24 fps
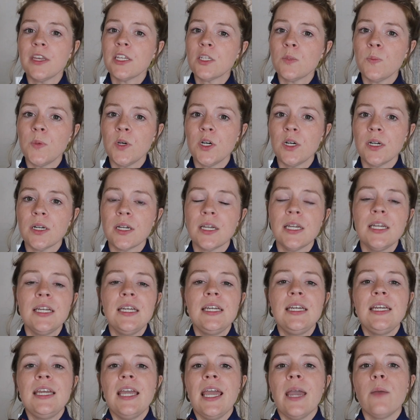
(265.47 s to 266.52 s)
this book,
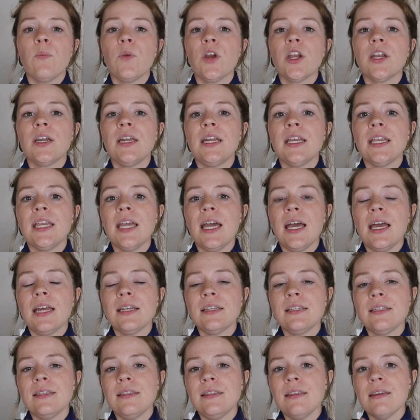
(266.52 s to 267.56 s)
and we're gonna
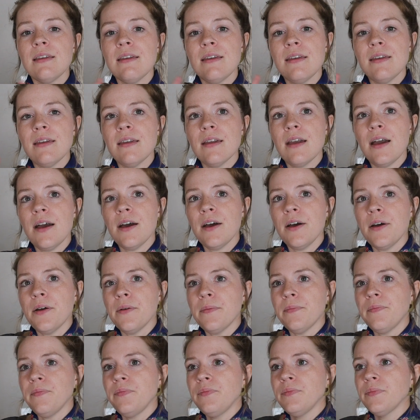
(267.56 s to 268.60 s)
get the,
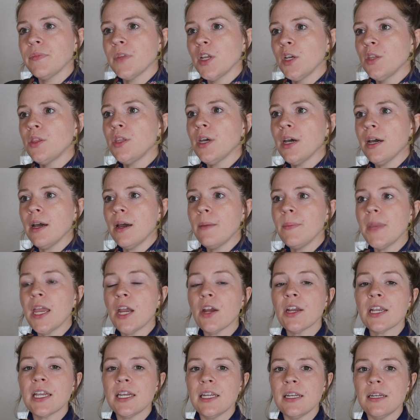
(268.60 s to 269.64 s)
um, the
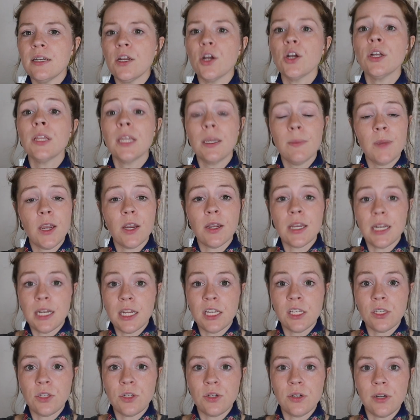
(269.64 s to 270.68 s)
American, early American
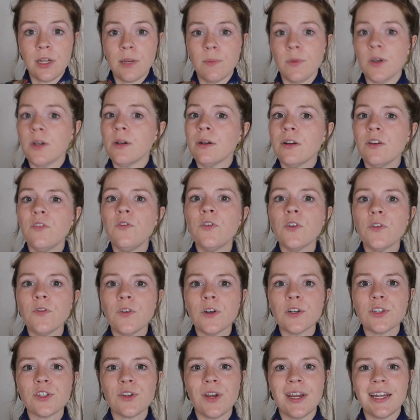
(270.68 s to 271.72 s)
history book for
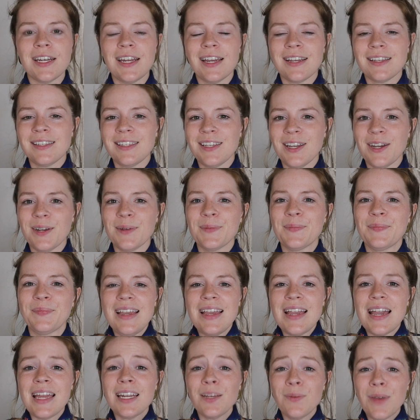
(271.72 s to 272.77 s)
first grade next year.
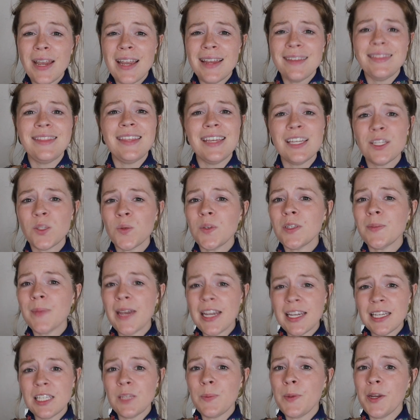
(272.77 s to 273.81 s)
Anyway, this was
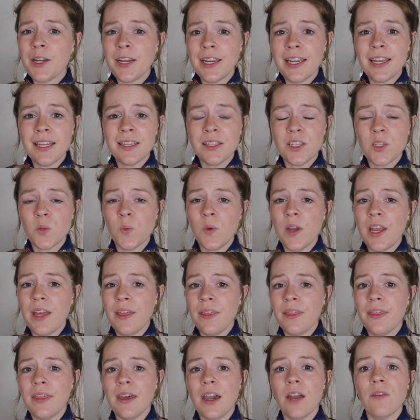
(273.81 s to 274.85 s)
my experience
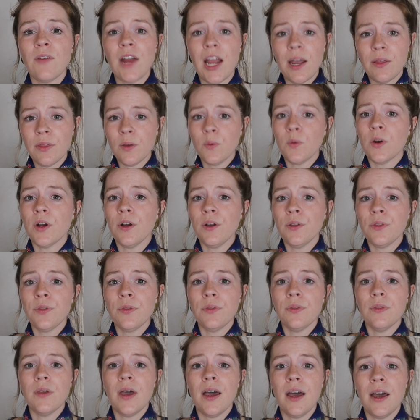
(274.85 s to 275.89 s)
with Around the World
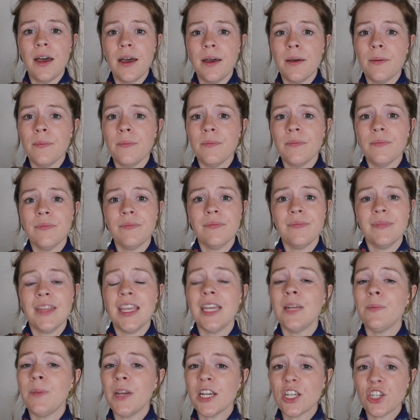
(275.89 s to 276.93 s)
um,
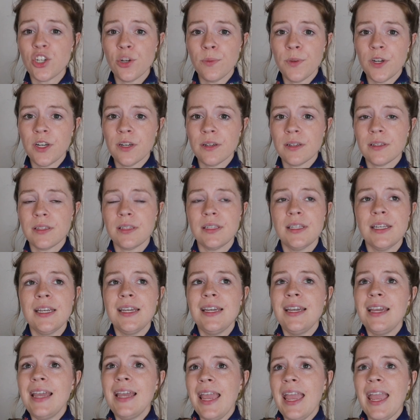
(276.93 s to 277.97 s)
in Picture Books,
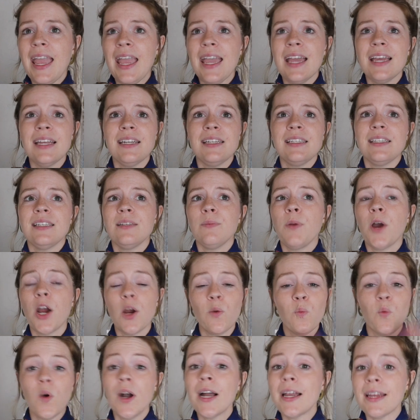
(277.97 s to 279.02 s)
and
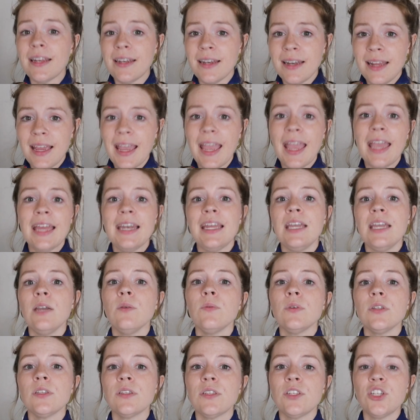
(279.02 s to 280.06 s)
part one, and it
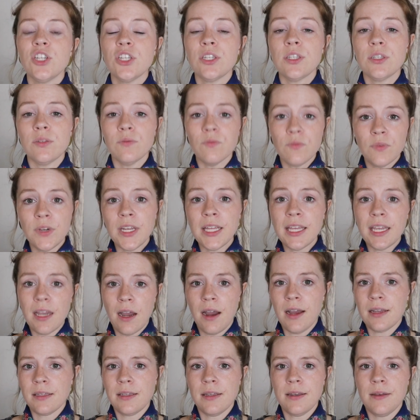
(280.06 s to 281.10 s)
was just really
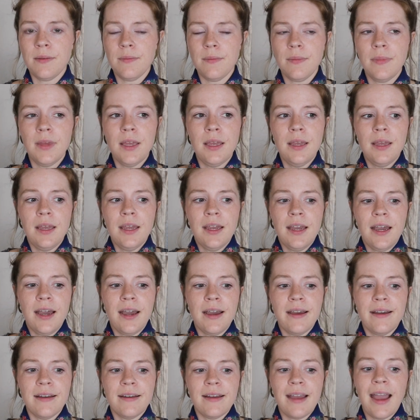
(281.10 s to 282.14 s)
awesome.
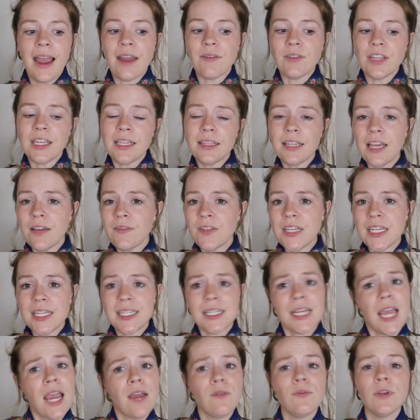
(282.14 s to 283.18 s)
Uh, I really loved
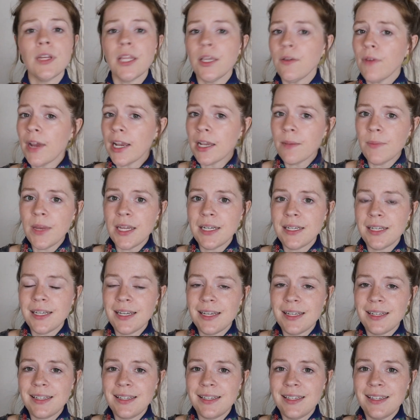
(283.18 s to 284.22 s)
it. I really recommend
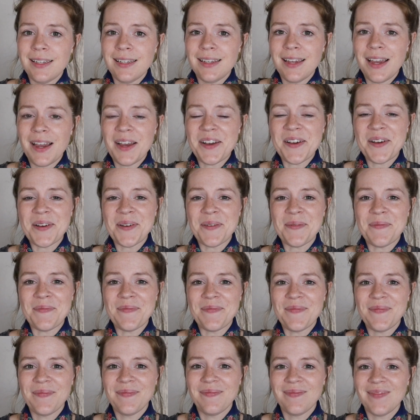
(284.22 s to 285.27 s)
it.
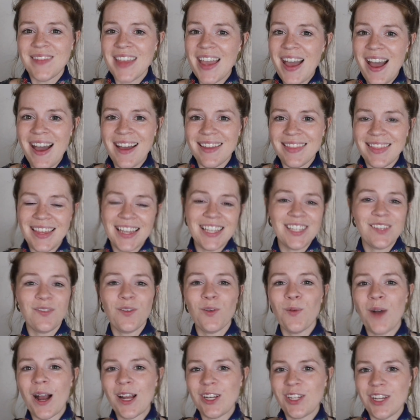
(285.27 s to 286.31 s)
Um, yeah, thanks
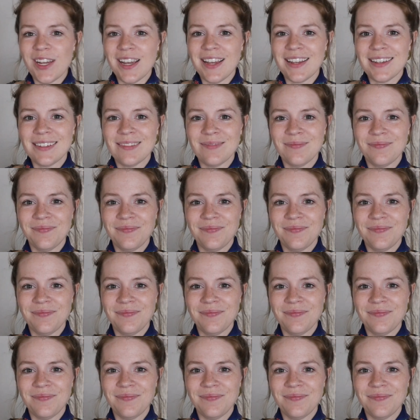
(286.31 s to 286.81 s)
for watching.